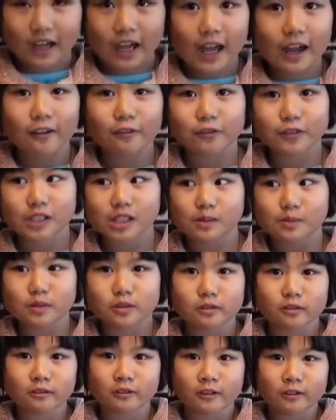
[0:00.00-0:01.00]
half
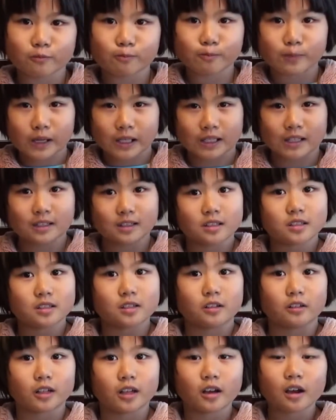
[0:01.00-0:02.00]
tablespoon of baking
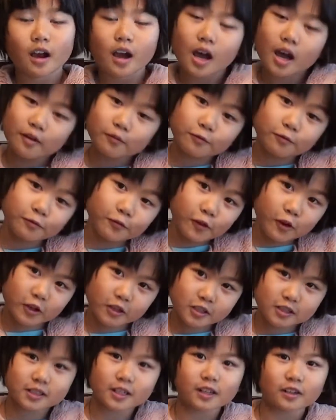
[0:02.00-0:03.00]
soda.
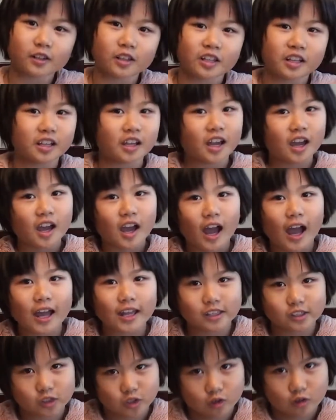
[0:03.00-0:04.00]
Unfortunately, I
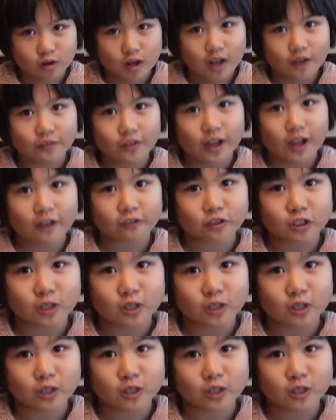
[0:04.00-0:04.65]
don't have a half